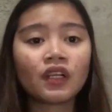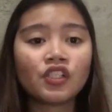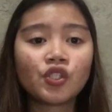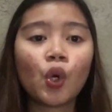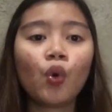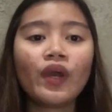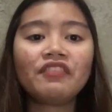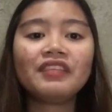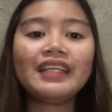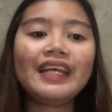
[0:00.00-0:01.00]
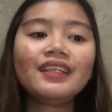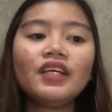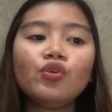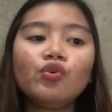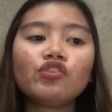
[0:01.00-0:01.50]
So if the data
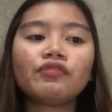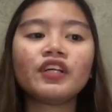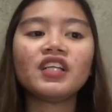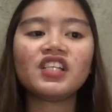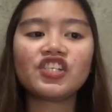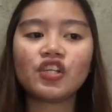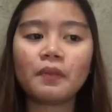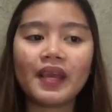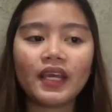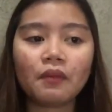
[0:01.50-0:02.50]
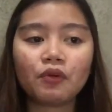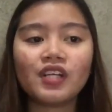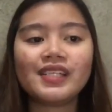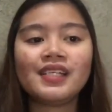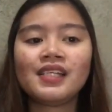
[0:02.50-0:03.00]
used for decision-making
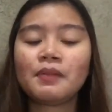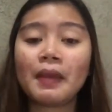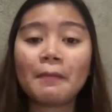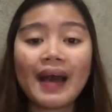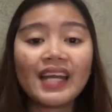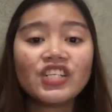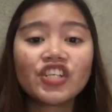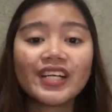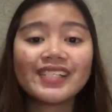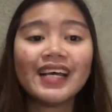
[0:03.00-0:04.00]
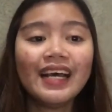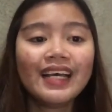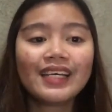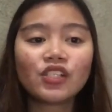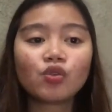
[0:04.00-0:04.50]
processes by managers
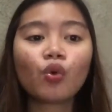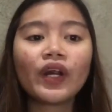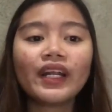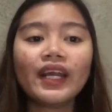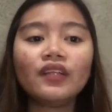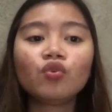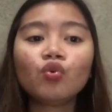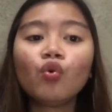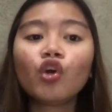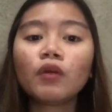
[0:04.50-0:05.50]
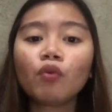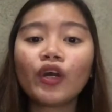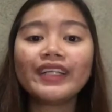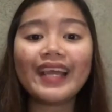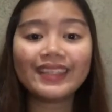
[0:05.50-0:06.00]
is stored in 2 or
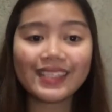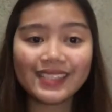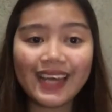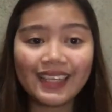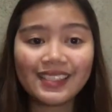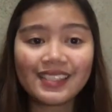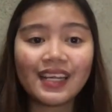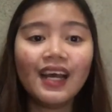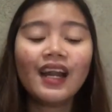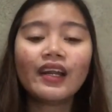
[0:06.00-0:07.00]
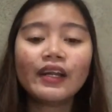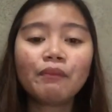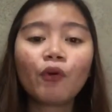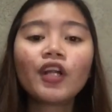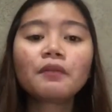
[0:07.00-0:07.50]
more data sets,
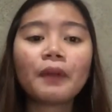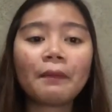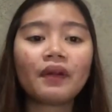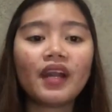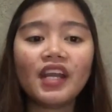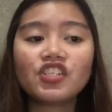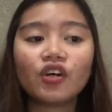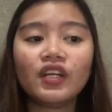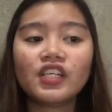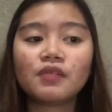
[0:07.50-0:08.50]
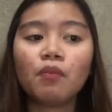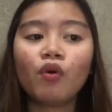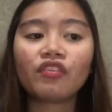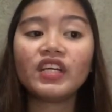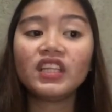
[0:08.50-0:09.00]
report preparation is
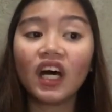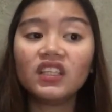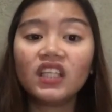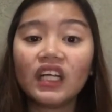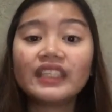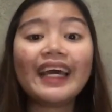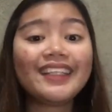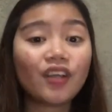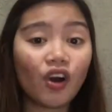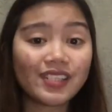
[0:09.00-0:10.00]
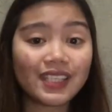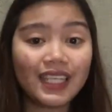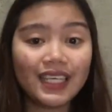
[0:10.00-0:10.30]
both redundant and costly.